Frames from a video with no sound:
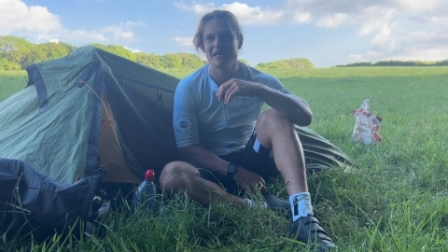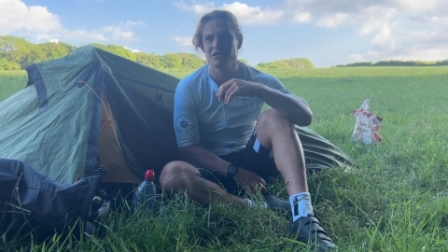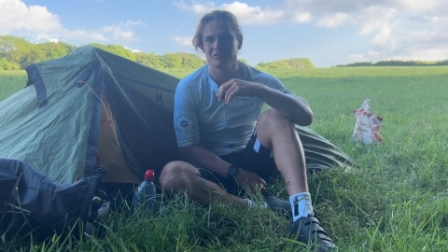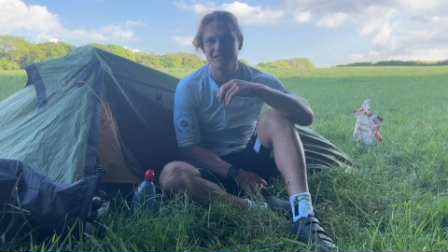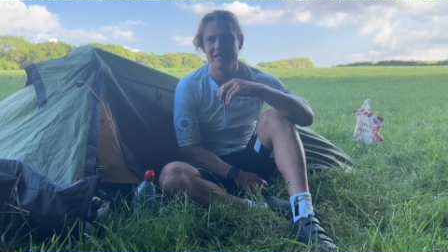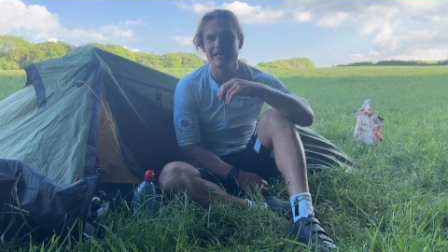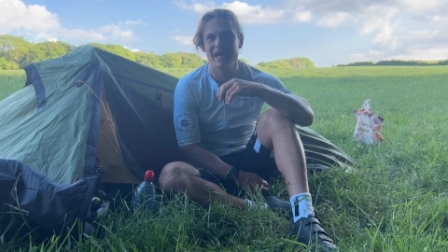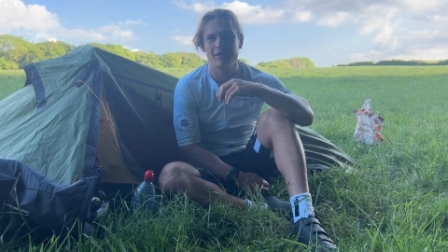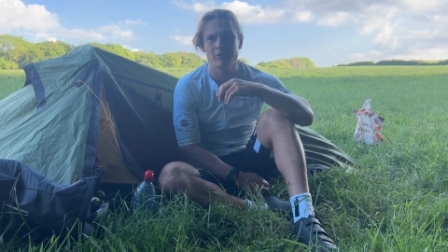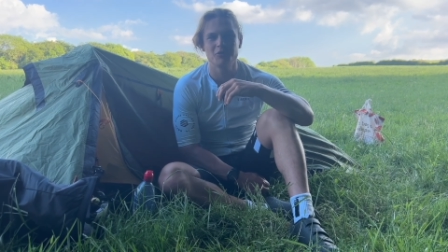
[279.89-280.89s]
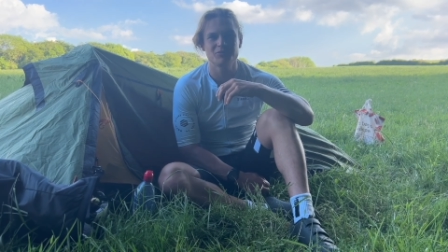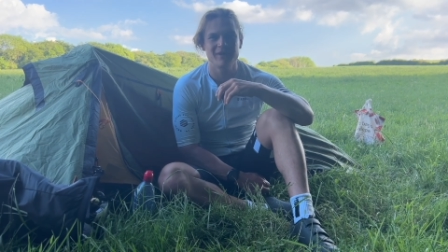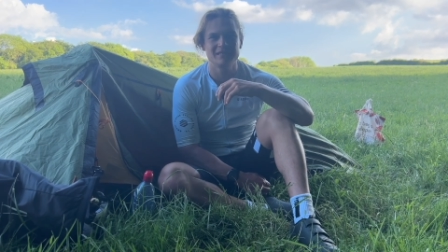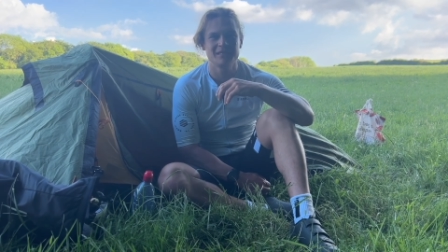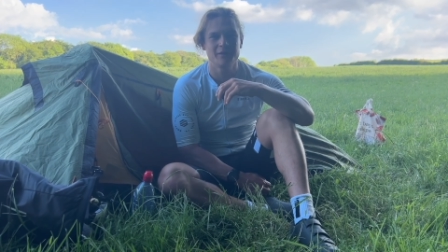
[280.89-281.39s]
You've seen how it was
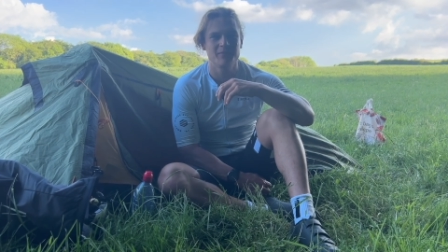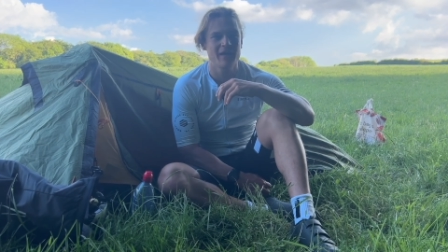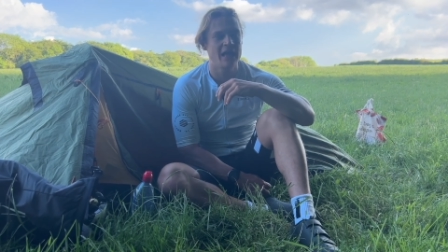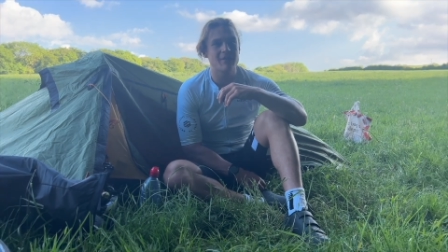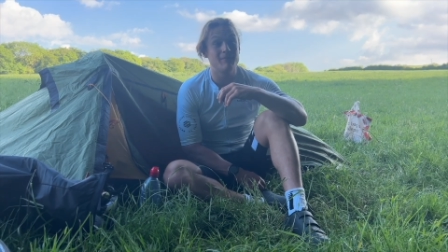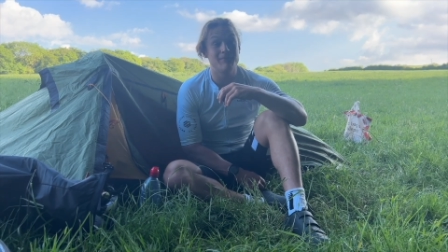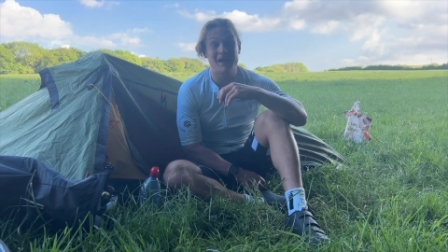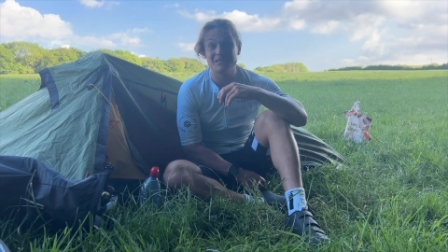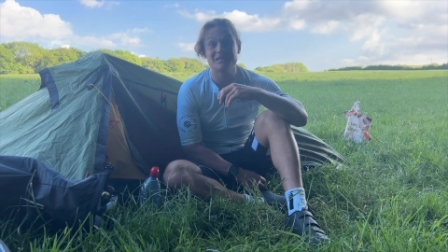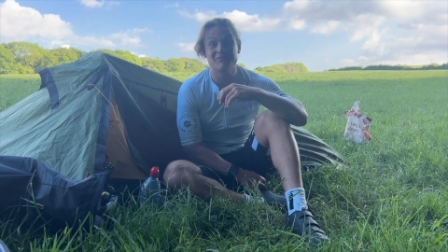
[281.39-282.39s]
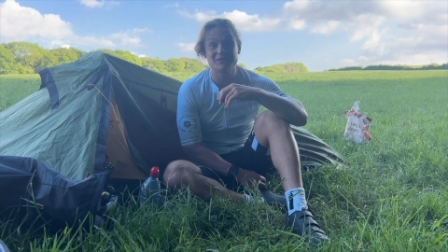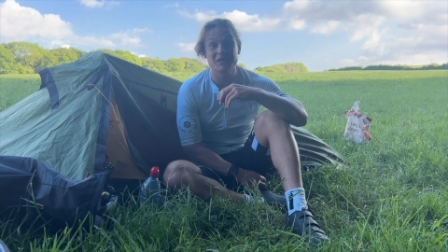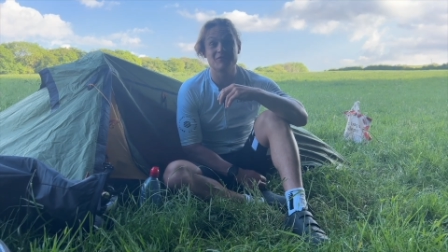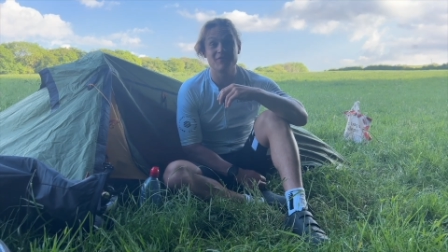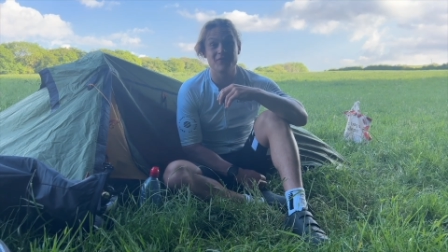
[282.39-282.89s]
mentally on there. Managed to get
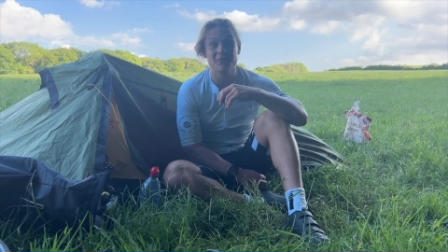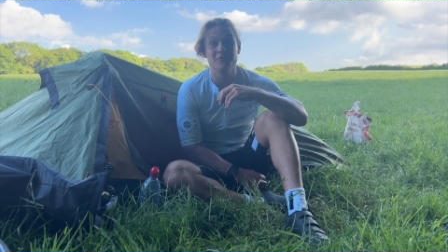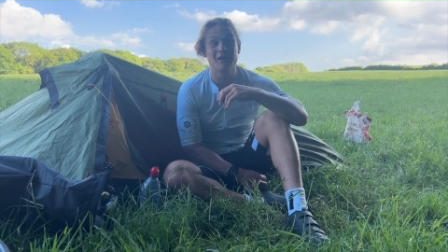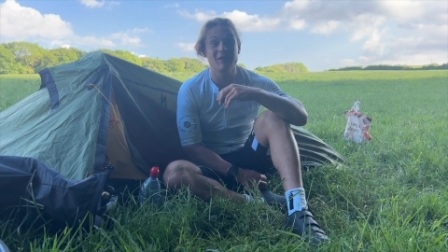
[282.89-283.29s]
myself some food